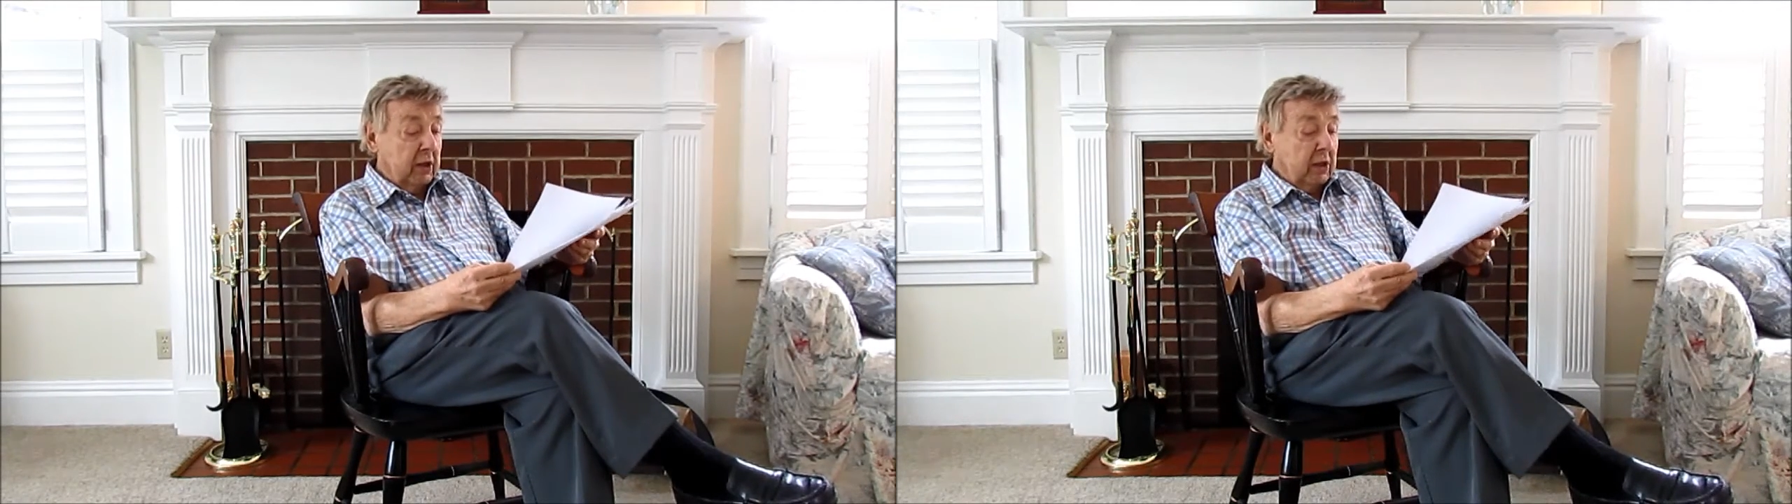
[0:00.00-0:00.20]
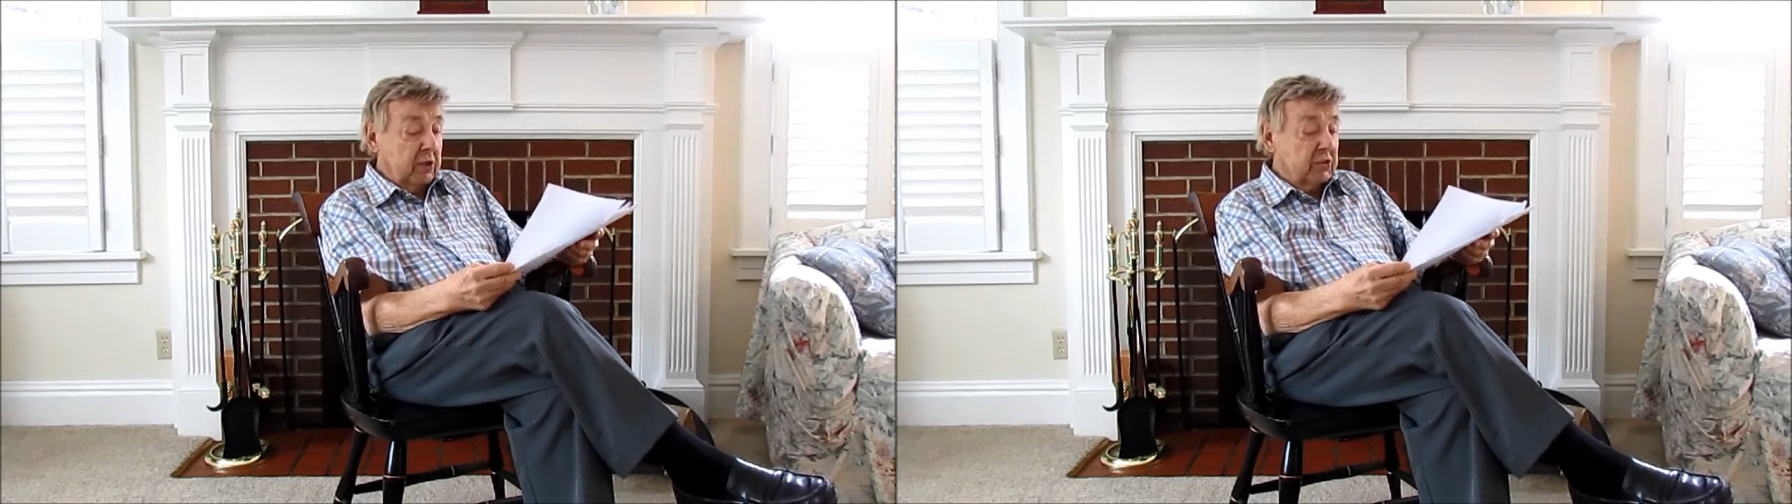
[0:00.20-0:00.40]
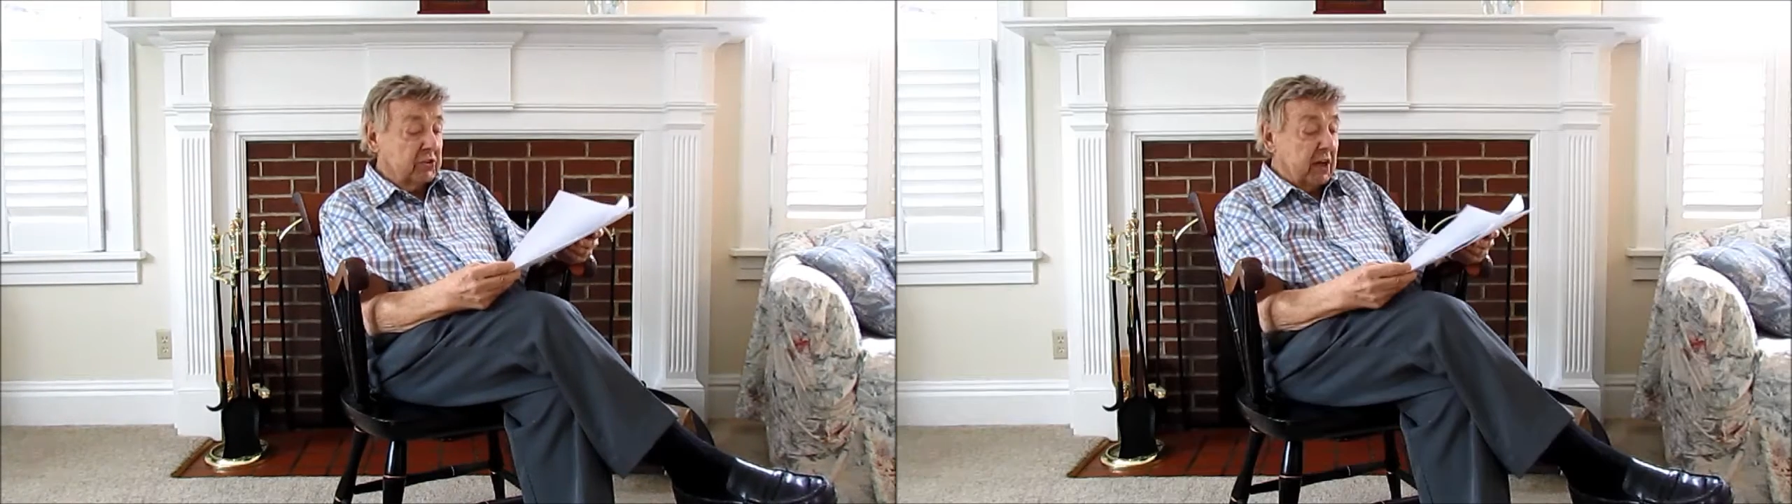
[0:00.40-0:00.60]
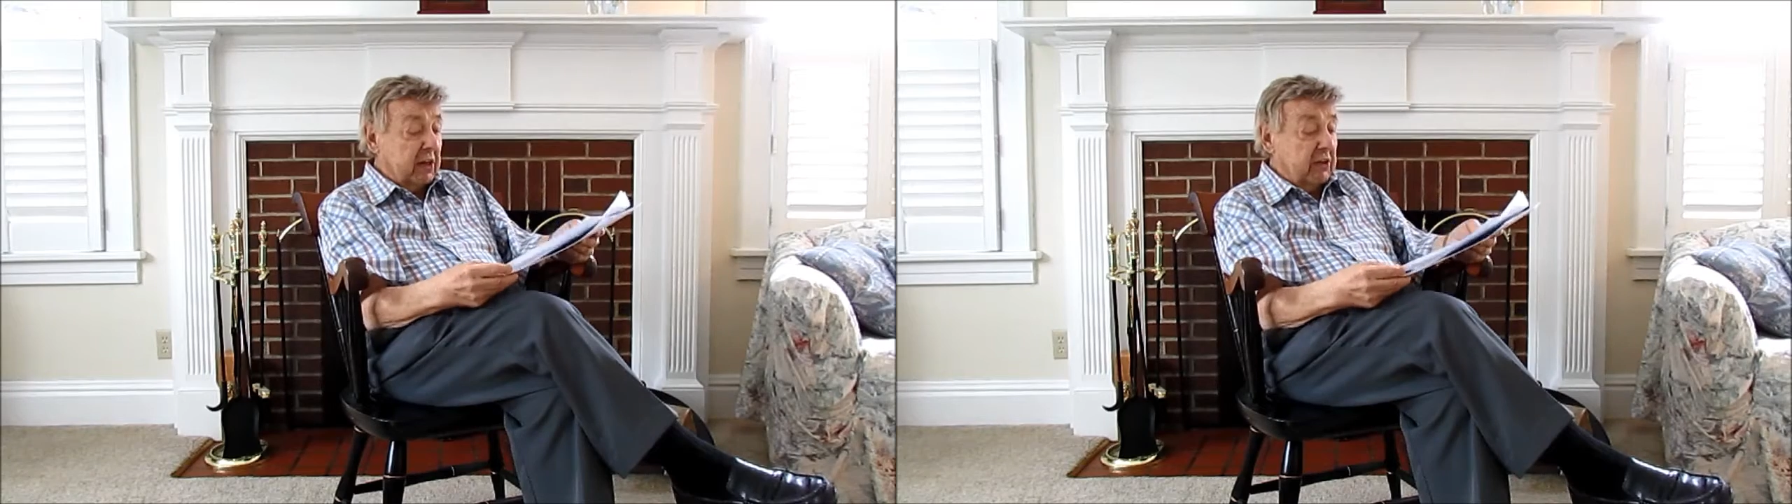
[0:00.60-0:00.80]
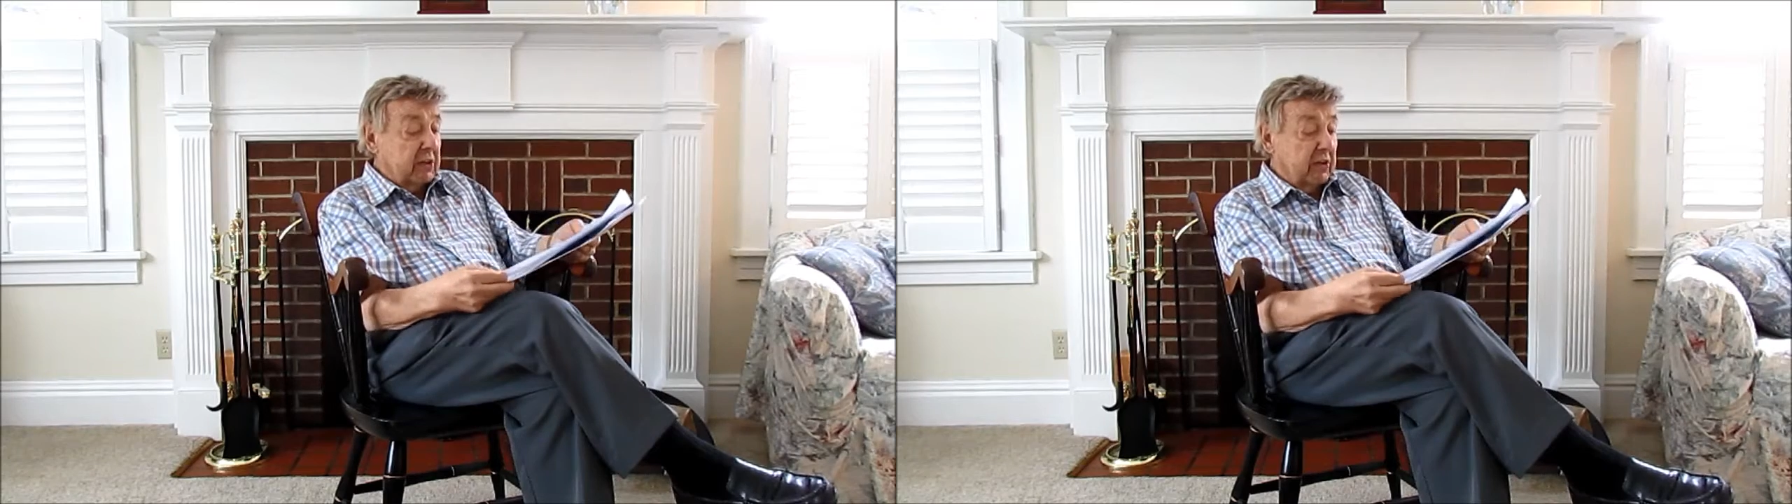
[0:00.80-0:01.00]
the
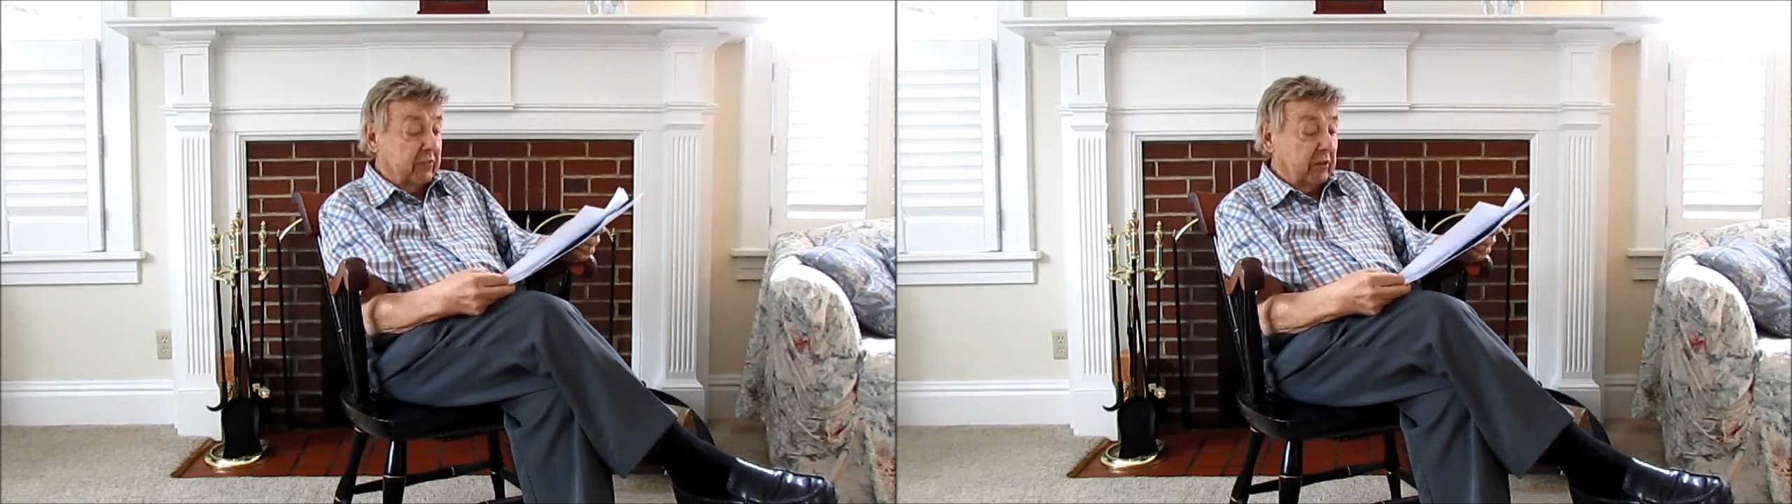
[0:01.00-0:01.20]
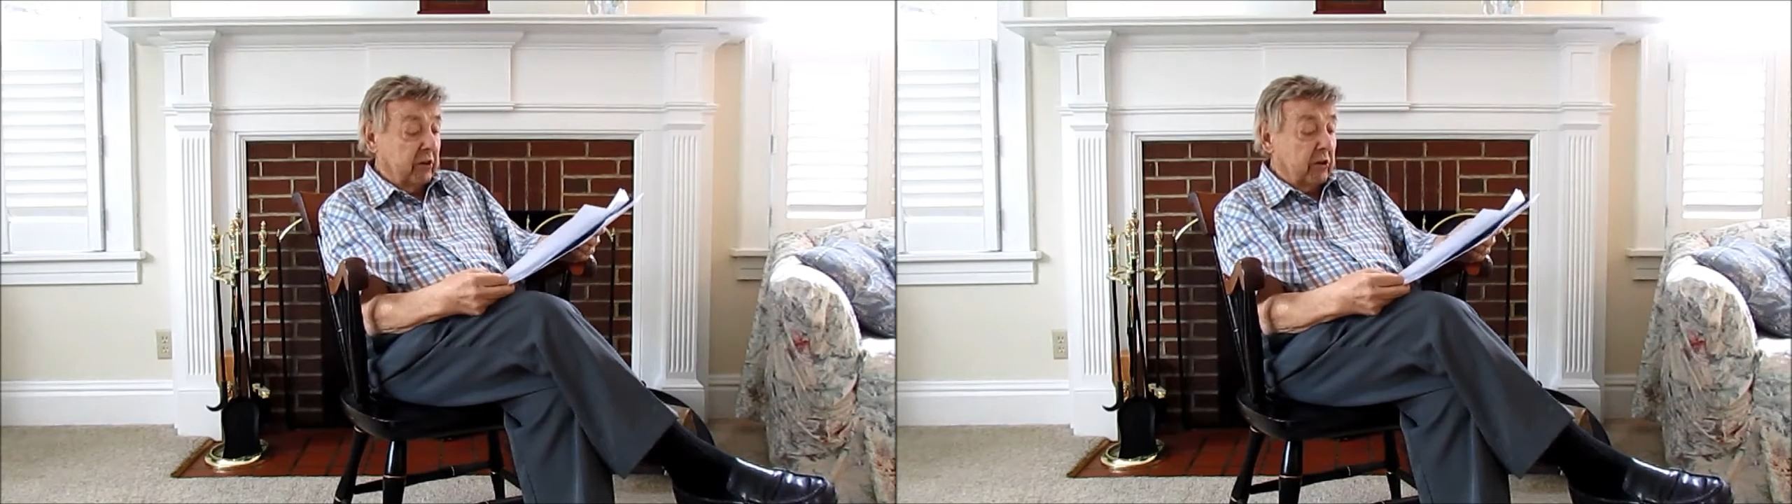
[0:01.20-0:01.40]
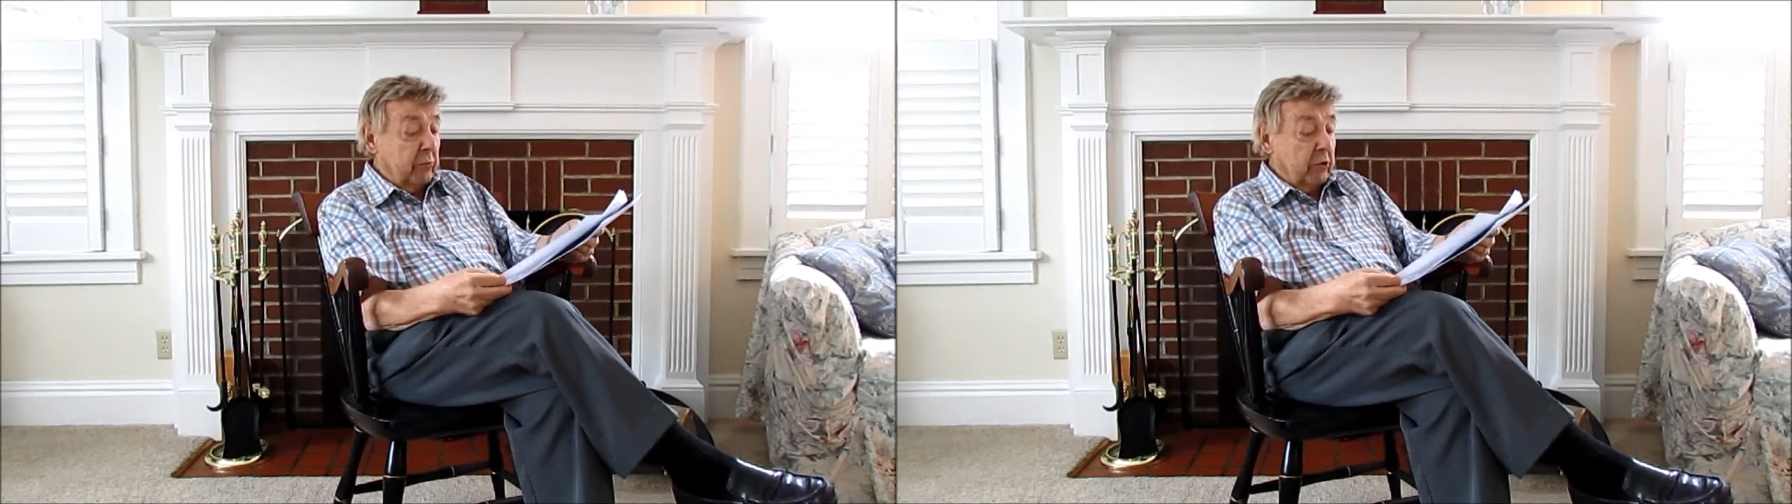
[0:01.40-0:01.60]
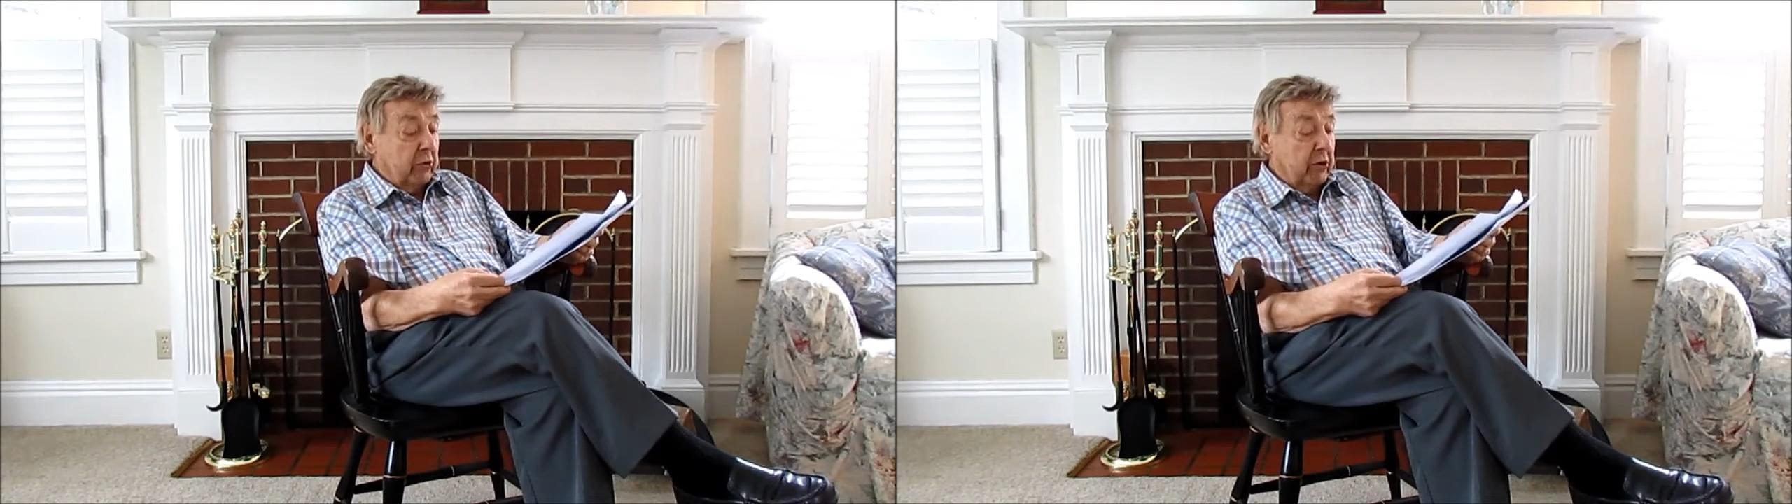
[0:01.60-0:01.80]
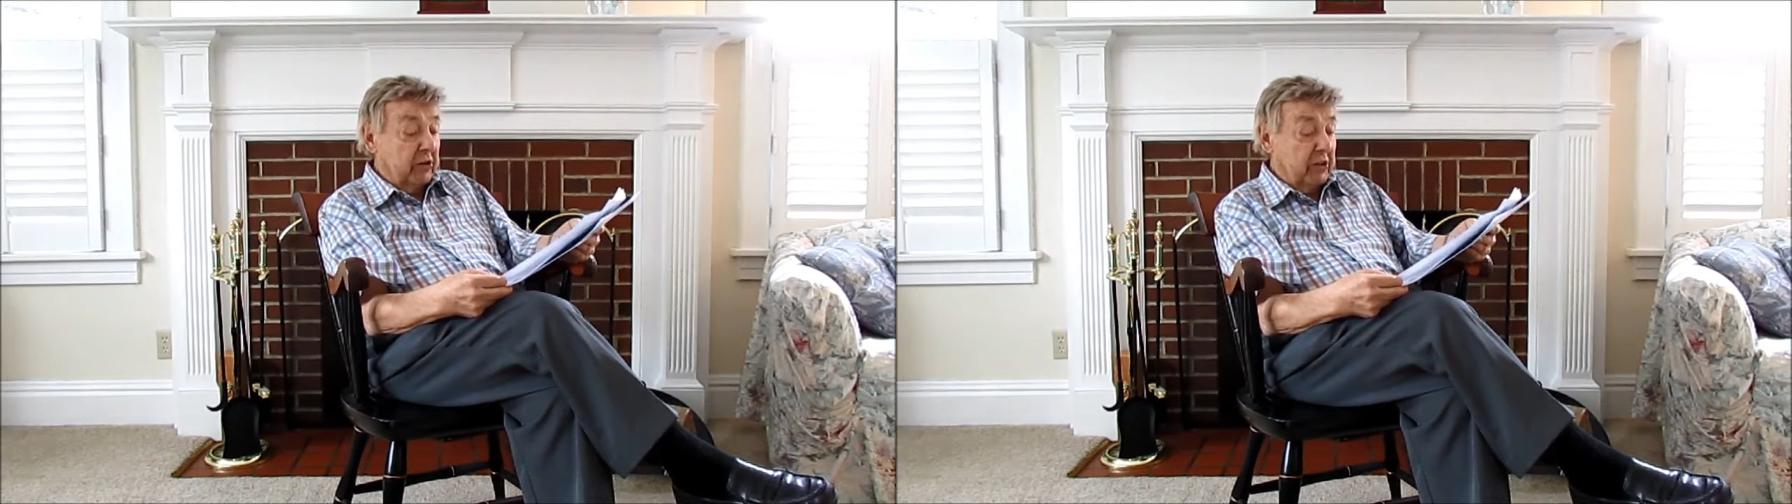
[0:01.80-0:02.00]
scientific
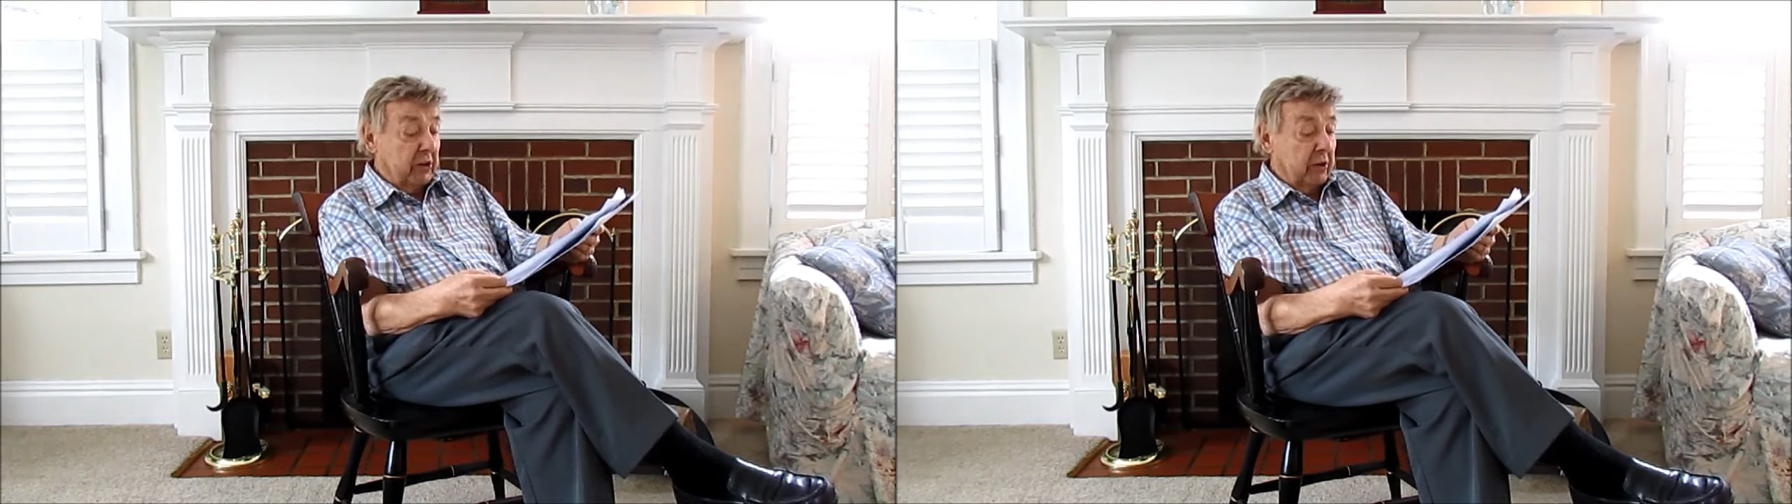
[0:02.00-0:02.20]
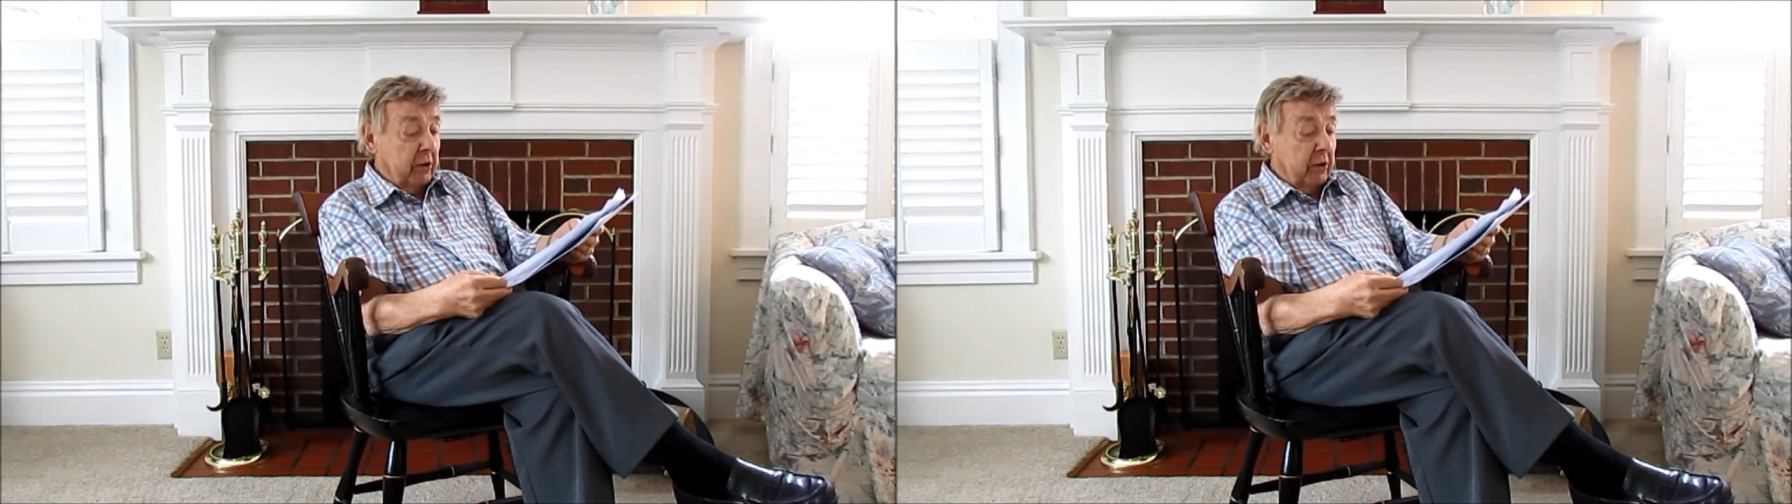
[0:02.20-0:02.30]
community